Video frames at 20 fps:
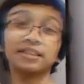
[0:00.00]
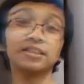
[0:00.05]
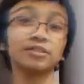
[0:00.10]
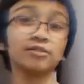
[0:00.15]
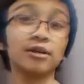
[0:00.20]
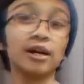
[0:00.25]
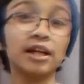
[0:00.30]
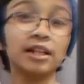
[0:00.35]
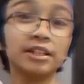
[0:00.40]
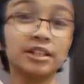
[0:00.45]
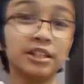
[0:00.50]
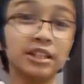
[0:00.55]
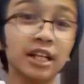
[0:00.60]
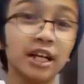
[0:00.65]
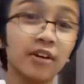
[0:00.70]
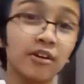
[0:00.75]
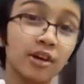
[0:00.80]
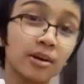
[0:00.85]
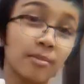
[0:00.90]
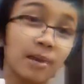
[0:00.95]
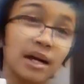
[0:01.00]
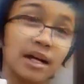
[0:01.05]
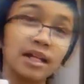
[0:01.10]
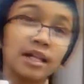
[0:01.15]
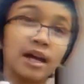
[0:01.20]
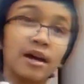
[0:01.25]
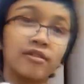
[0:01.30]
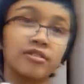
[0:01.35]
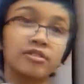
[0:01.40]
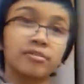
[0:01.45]
into engineering, my
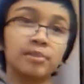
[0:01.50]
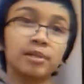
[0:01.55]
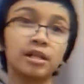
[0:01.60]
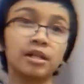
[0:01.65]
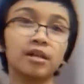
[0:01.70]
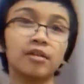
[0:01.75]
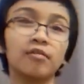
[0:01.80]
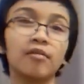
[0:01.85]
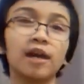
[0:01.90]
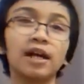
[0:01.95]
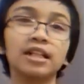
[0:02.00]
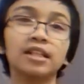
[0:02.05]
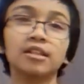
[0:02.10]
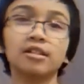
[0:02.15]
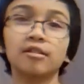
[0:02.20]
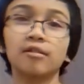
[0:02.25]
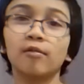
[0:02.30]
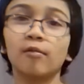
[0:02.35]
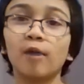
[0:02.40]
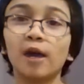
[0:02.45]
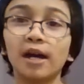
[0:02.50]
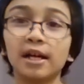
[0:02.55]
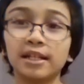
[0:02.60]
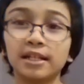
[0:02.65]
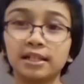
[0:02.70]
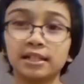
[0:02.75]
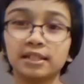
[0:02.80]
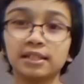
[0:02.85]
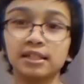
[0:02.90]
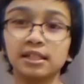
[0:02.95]
life's been quite
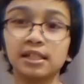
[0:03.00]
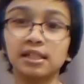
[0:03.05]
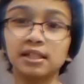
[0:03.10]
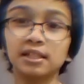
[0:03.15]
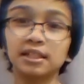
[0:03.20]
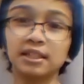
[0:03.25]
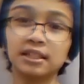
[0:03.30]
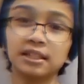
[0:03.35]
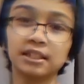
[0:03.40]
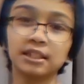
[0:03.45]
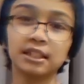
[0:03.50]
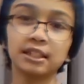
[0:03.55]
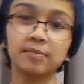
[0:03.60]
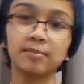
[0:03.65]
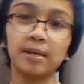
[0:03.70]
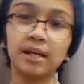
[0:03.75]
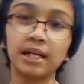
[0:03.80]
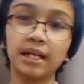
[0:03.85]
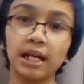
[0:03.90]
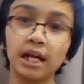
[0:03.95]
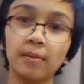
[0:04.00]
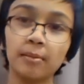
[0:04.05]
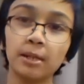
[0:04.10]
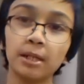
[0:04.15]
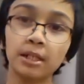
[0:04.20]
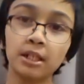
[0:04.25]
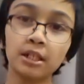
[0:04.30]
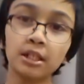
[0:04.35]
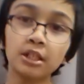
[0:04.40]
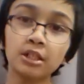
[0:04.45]
quiet since this
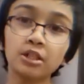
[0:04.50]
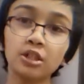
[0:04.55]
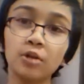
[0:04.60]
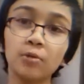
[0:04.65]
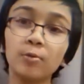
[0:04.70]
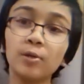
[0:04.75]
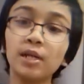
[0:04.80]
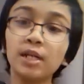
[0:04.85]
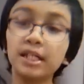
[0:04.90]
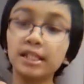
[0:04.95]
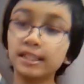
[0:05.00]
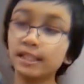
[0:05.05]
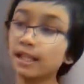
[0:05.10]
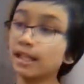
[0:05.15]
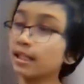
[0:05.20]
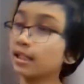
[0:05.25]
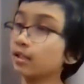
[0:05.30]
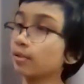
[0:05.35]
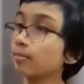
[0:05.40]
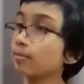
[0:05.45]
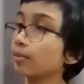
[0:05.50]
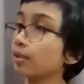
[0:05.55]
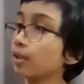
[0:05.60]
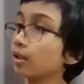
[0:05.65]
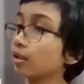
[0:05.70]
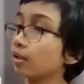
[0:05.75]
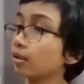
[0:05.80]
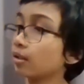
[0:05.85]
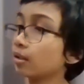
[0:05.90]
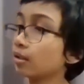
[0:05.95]
pandemic. So we decided to
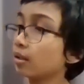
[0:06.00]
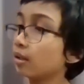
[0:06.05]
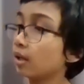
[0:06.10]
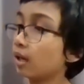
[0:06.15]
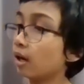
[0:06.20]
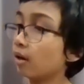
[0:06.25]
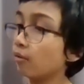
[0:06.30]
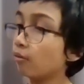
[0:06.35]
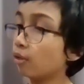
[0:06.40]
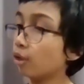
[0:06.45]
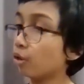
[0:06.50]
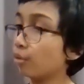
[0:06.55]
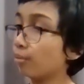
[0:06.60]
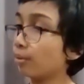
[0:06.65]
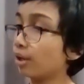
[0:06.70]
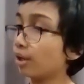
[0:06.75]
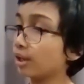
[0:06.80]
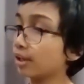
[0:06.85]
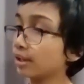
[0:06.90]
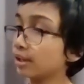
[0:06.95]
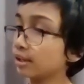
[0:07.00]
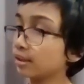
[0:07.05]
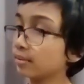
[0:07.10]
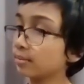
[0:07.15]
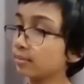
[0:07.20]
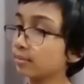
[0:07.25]
build a robot.